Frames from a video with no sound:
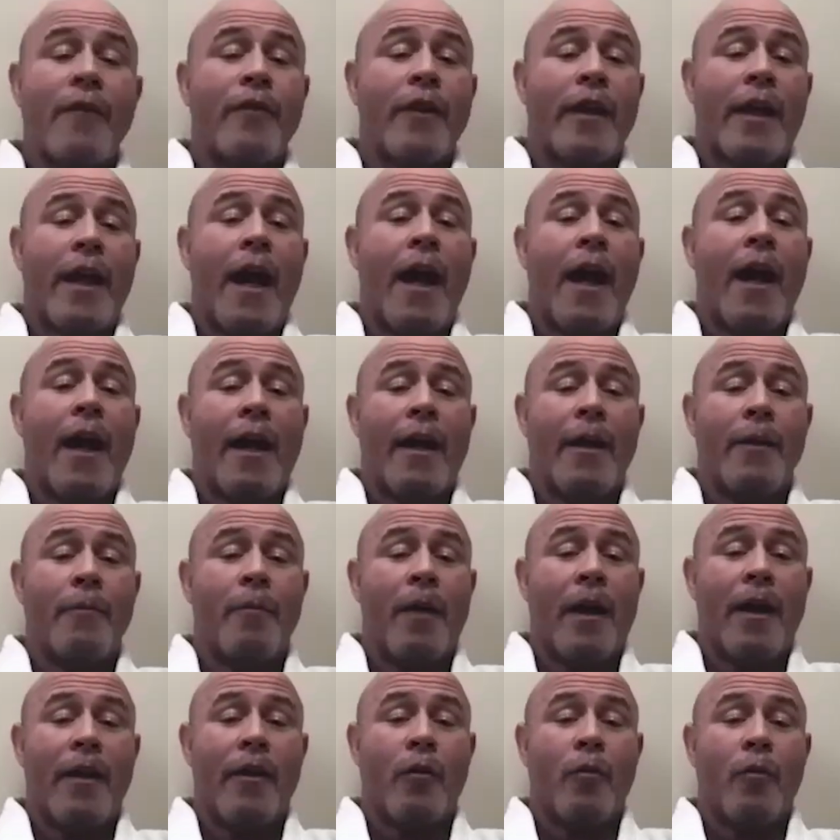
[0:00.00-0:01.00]
guide,
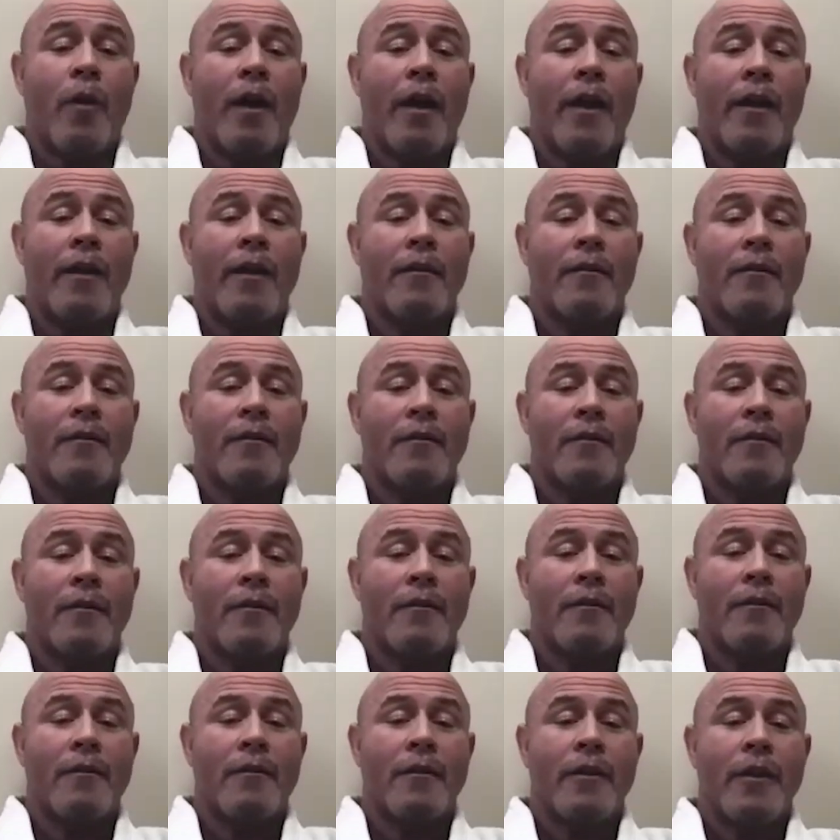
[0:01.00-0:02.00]
by the way.
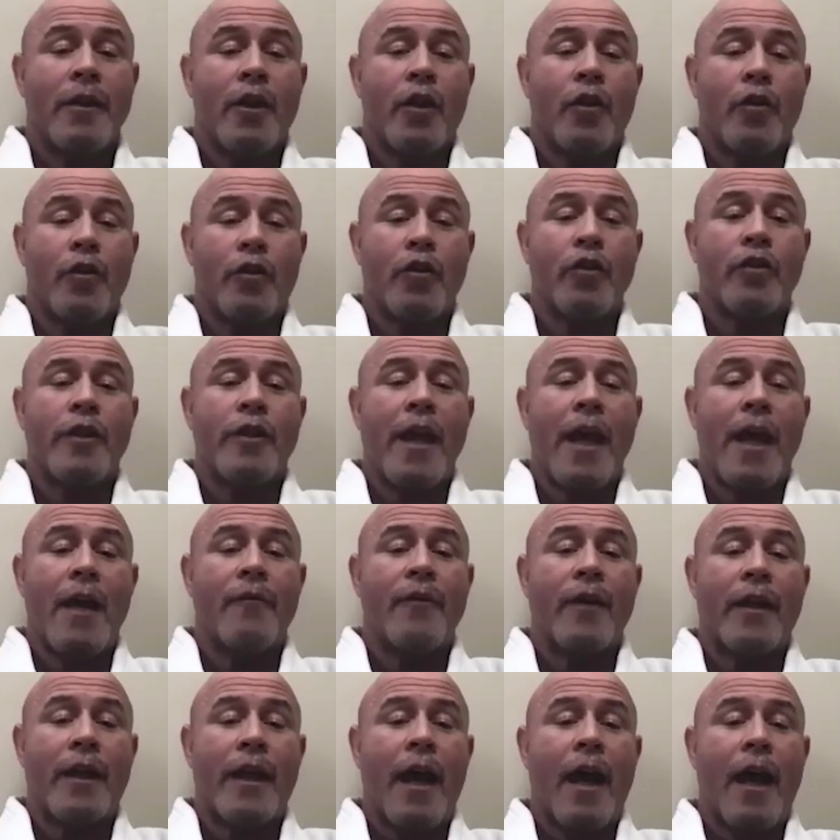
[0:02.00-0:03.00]
You know, good to have
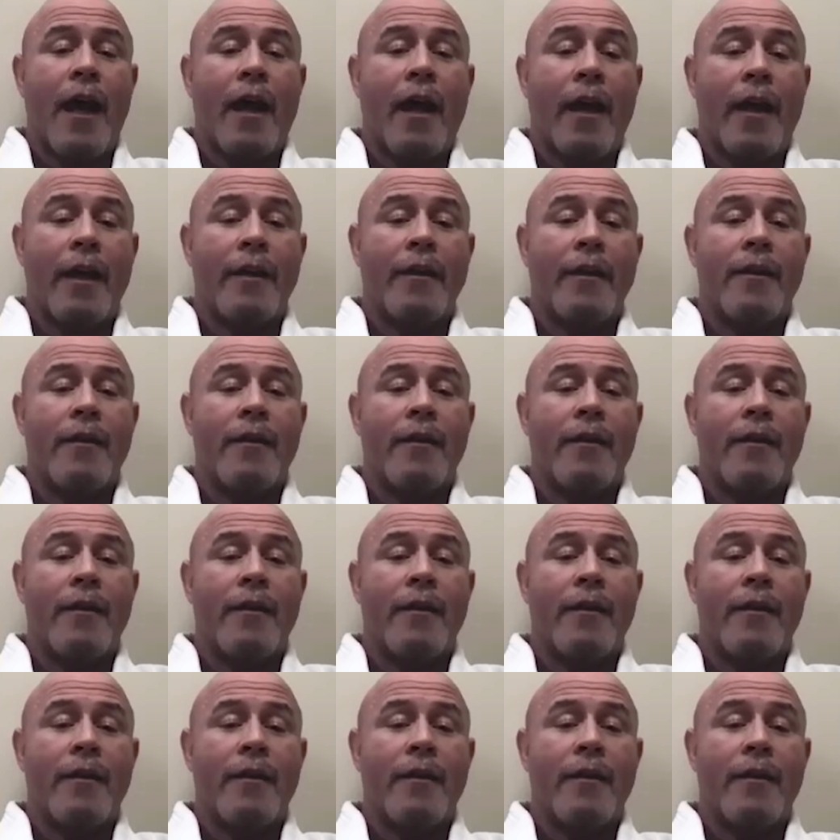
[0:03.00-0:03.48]
a guide.